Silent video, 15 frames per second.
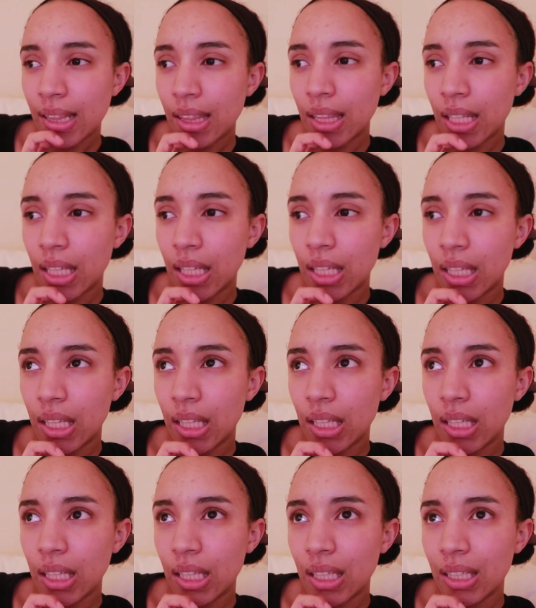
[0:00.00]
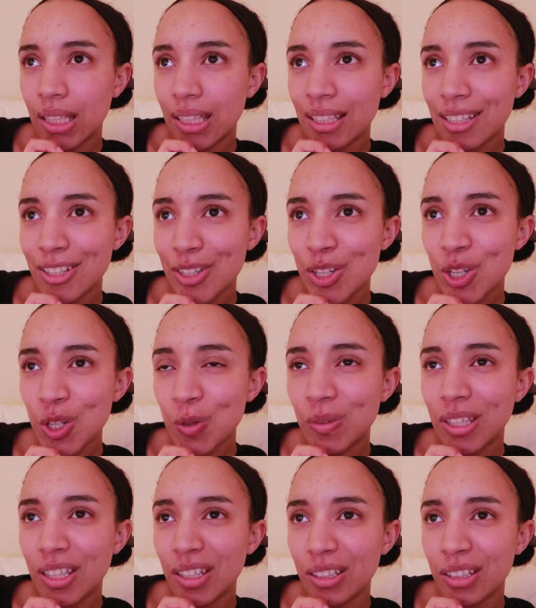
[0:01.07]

the chewing